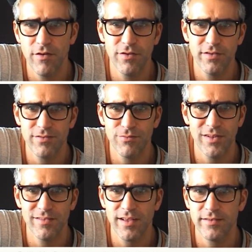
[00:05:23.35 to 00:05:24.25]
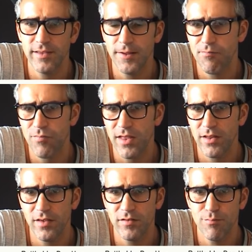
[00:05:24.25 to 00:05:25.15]
I think it's fantastic, and I
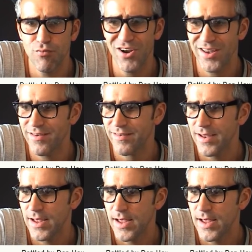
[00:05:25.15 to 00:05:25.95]
think it's a brilliant